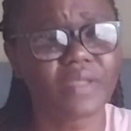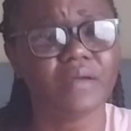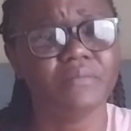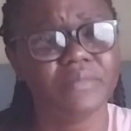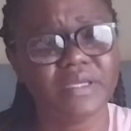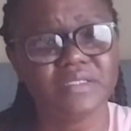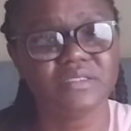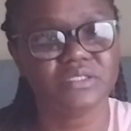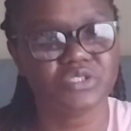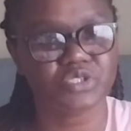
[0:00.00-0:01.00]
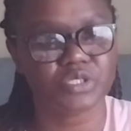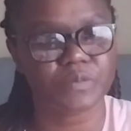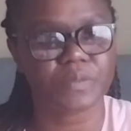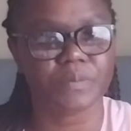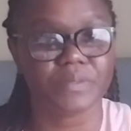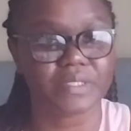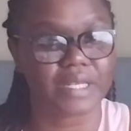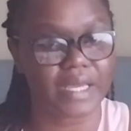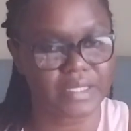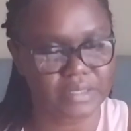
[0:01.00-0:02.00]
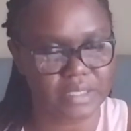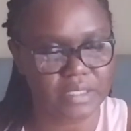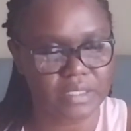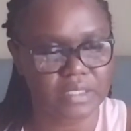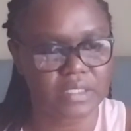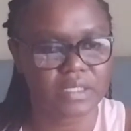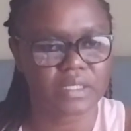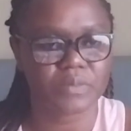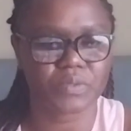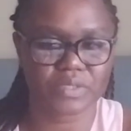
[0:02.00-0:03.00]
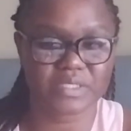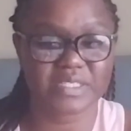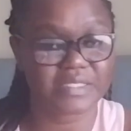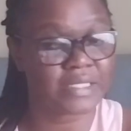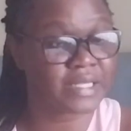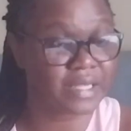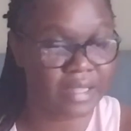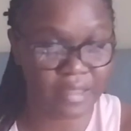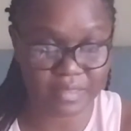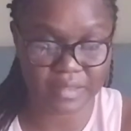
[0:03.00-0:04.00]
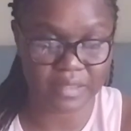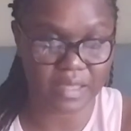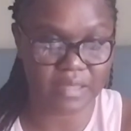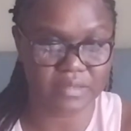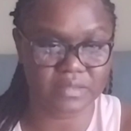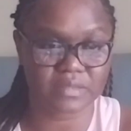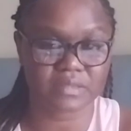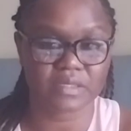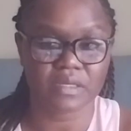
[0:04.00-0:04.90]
made the trip a bit lighter, because there's nothing as